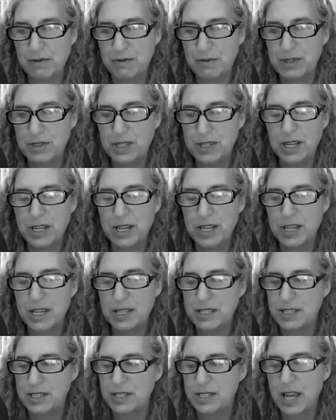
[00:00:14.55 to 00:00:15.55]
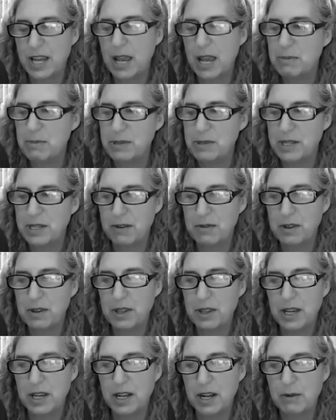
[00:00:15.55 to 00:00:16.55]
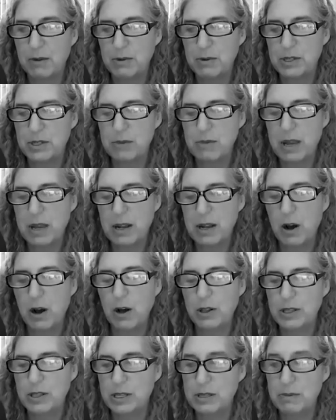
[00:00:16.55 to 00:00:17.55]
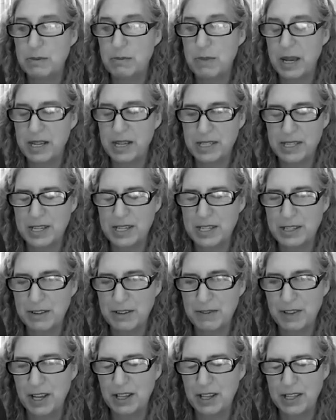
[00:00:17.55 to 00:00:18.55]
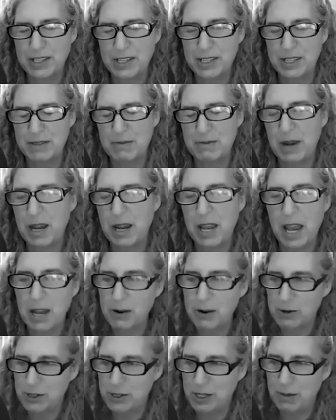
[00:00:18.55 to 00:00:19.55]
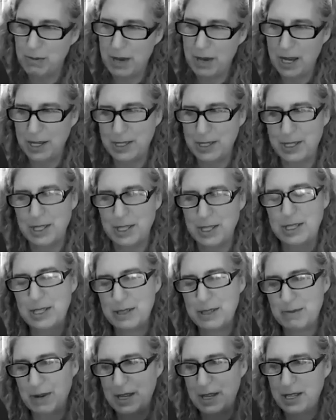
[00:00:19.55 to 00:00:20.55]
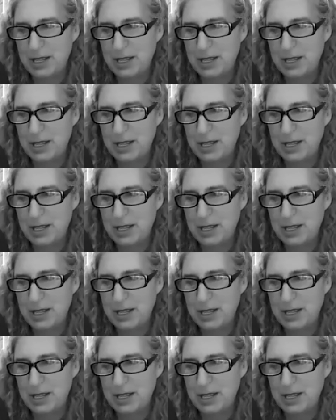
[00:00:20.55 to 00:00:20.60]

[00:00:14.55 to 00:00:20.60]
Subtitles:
CDs and tapes and everything, and I would just make all these mixes of, like, this is my energy mix, and this is my,